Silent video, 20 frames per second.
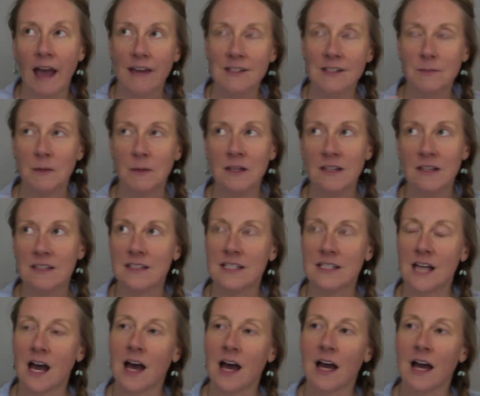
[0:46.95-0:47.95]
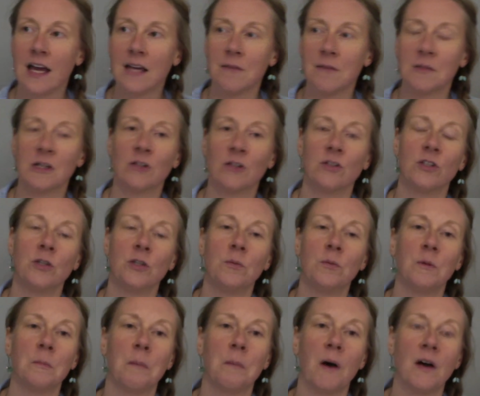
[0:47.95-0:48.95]
spend this time in our
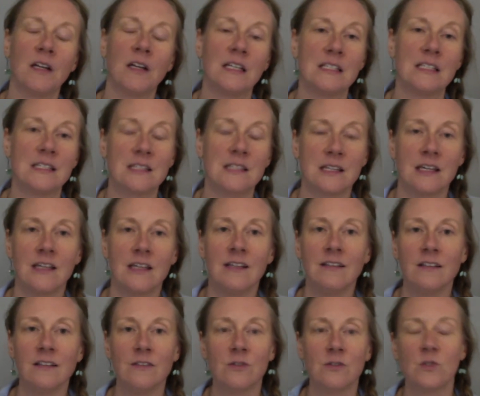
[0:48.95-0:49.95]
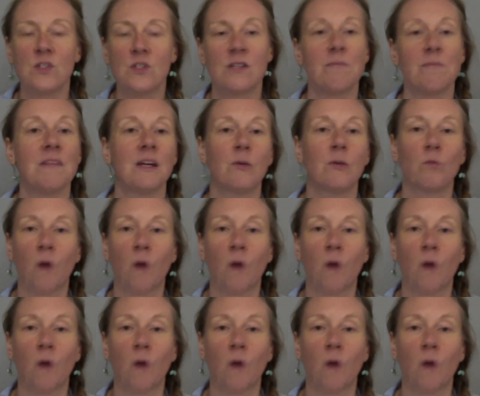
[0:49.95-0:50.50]
human bodies thinking that there's something